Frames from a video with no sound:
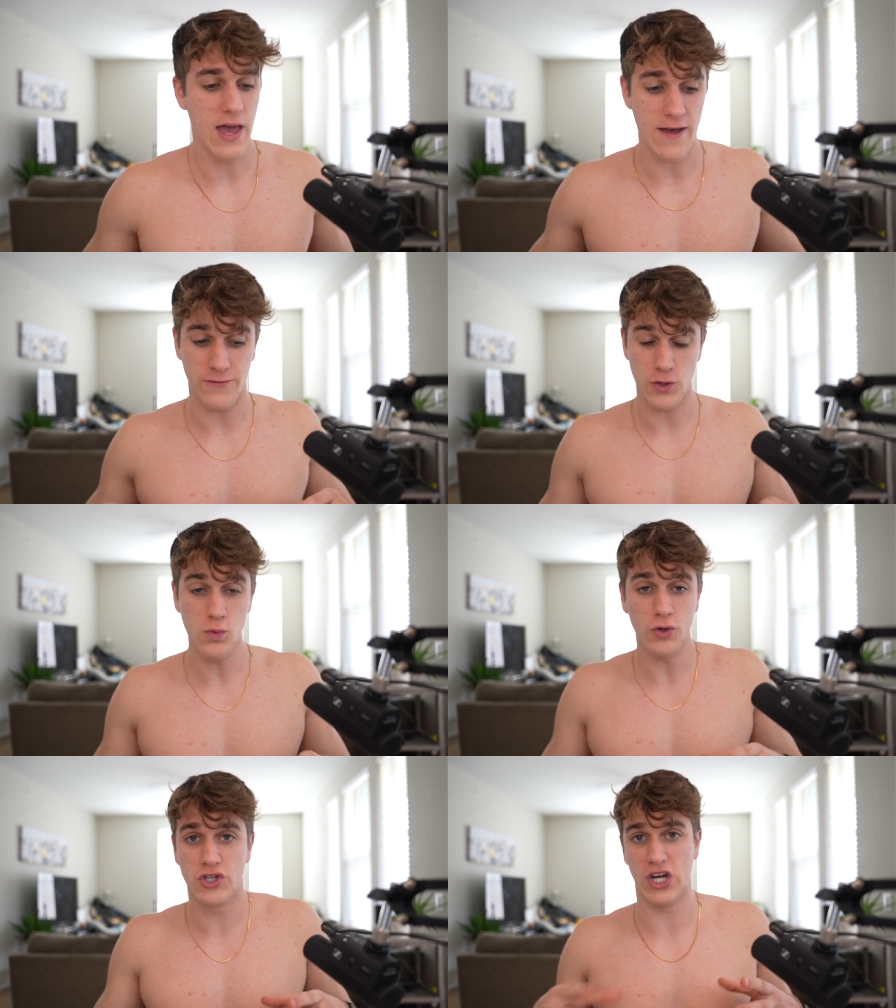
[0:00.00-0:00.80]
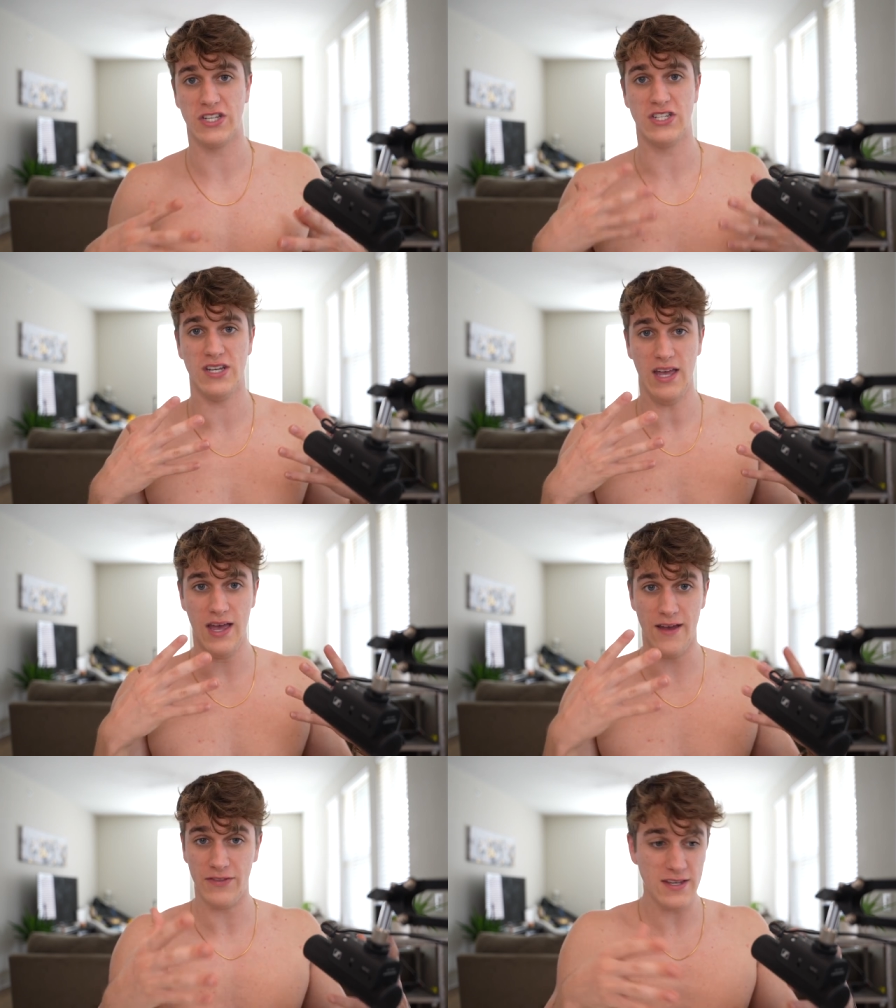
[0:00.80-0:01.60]
If
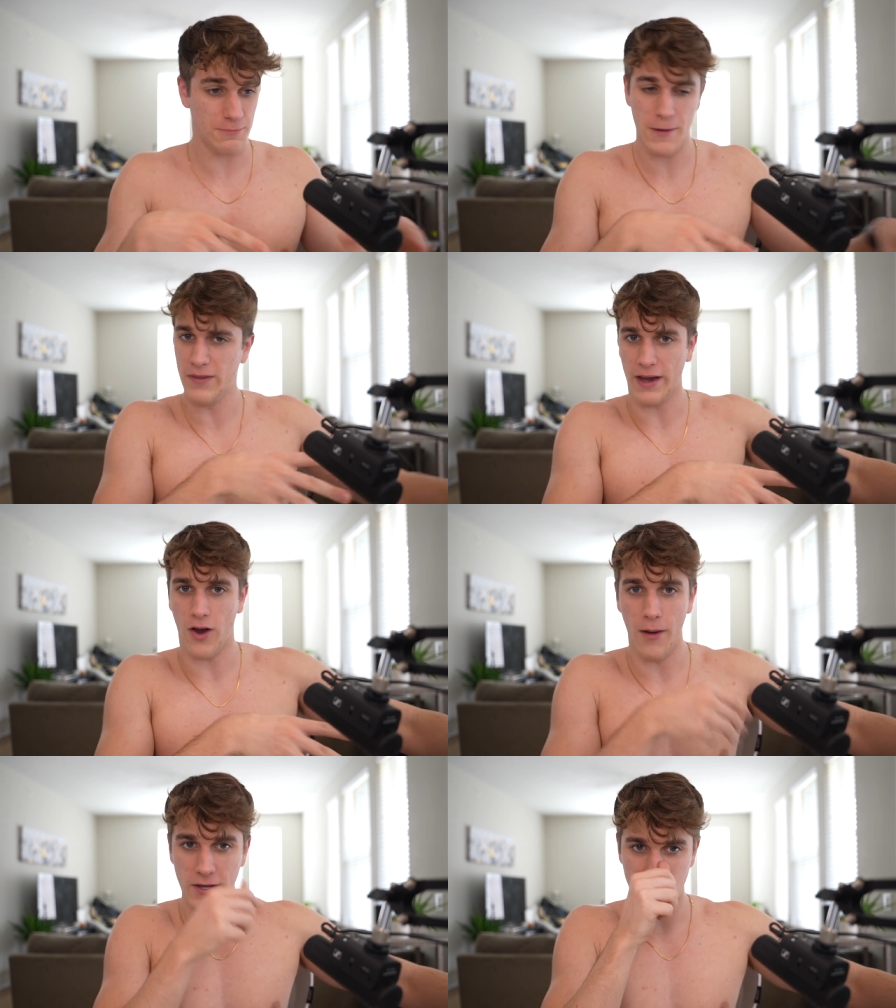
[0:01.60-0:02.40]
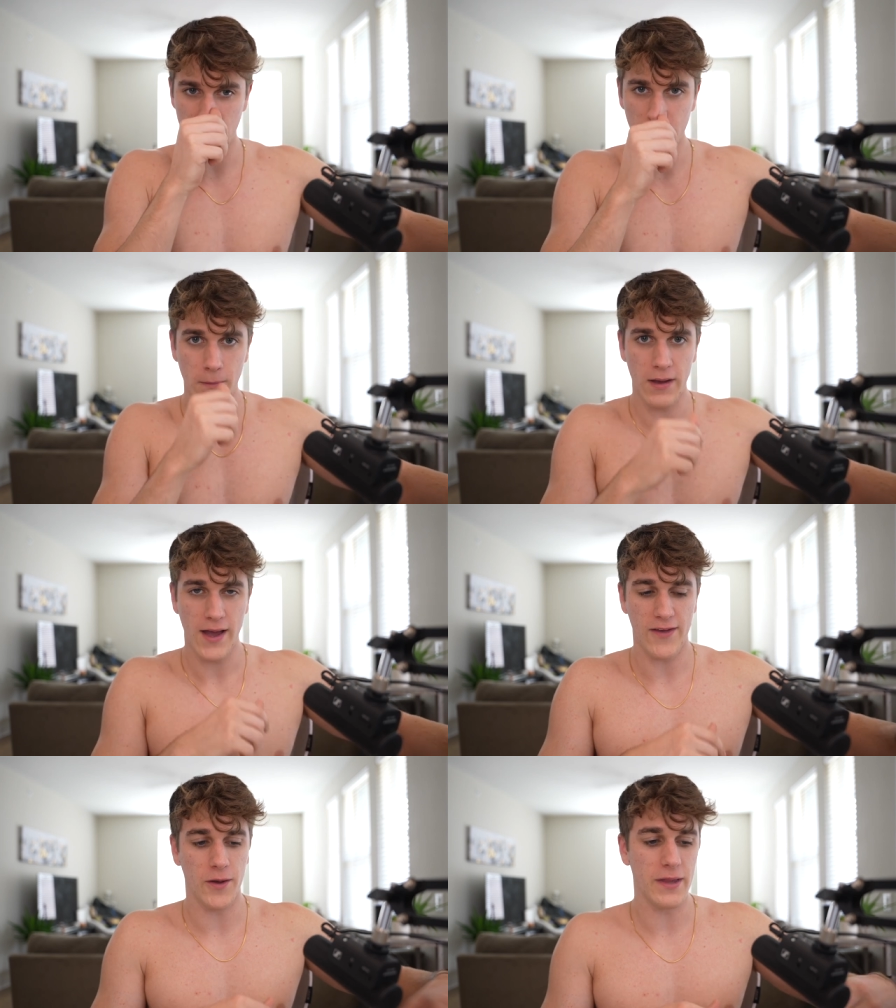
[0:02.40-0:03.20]
these people that comment too,
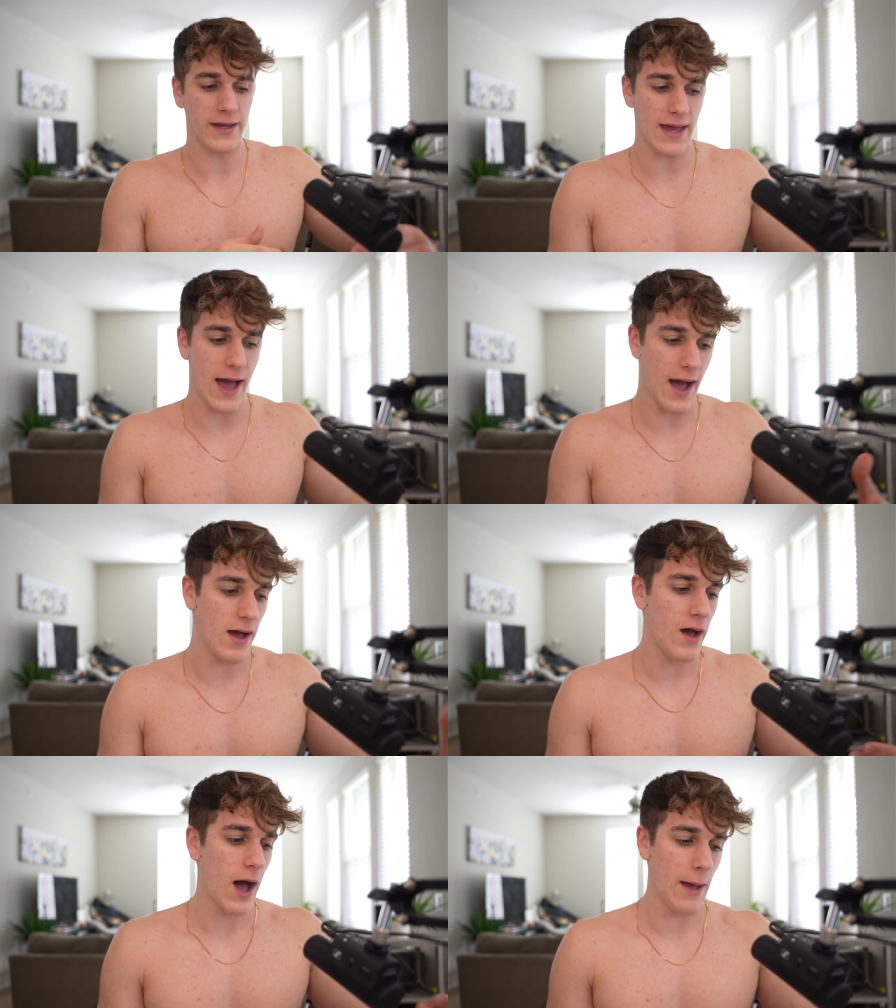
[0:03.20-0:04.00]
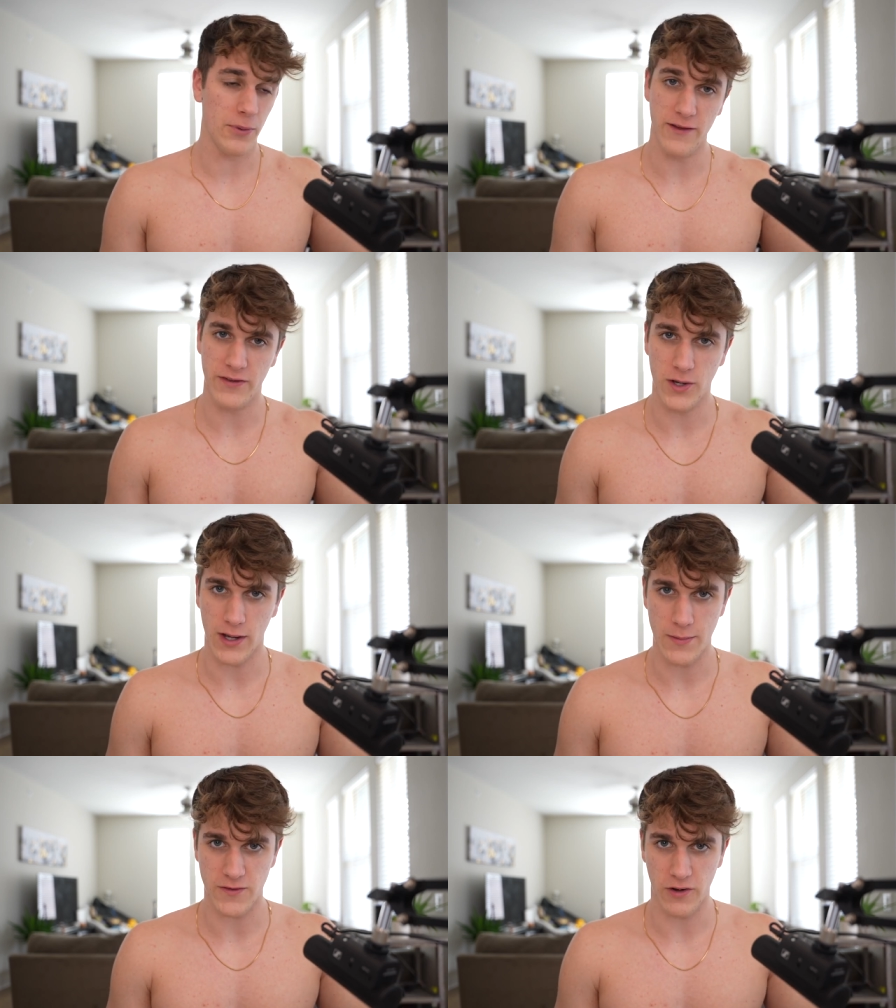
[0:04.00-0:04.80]
and they'll be like, yeah, I play video
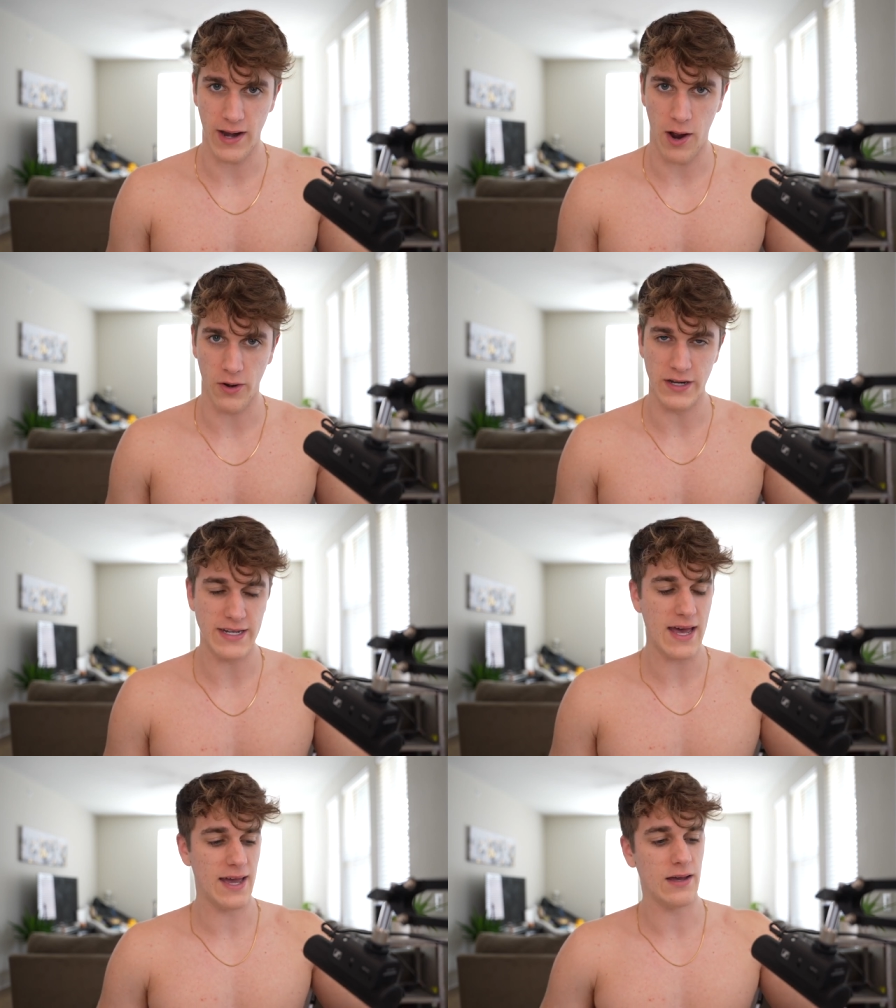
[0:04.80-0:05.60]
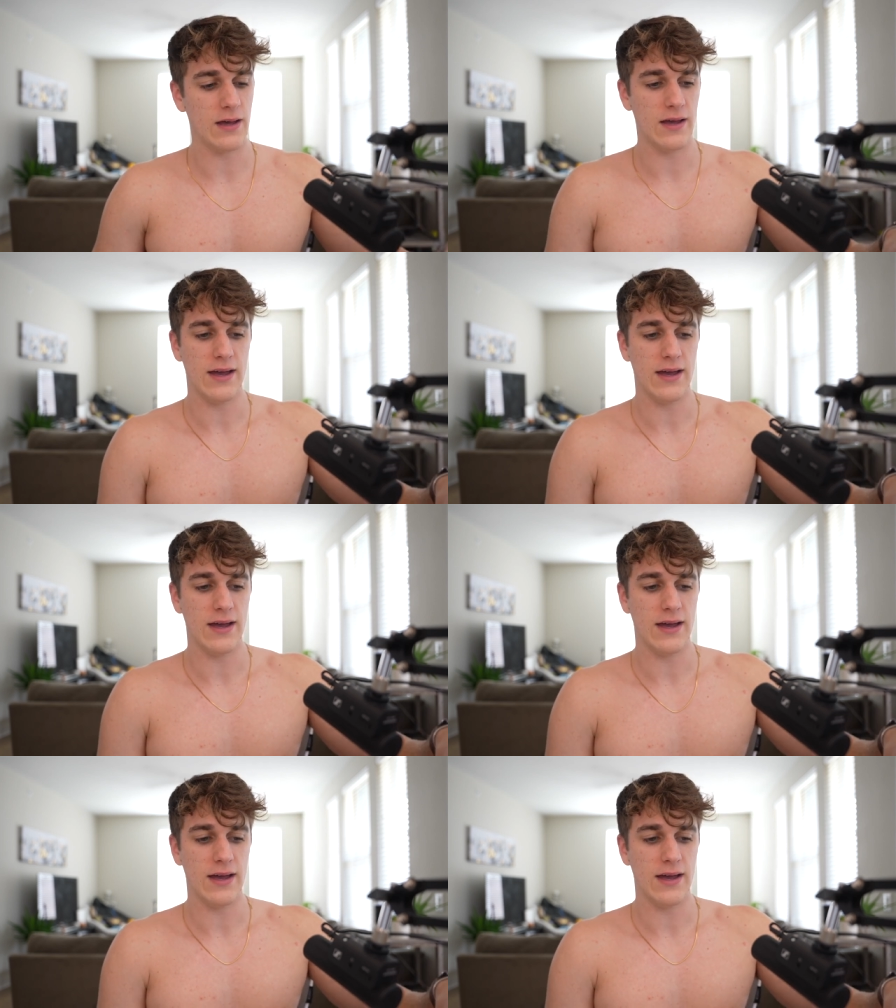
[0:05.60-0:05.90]
games for an hour a day.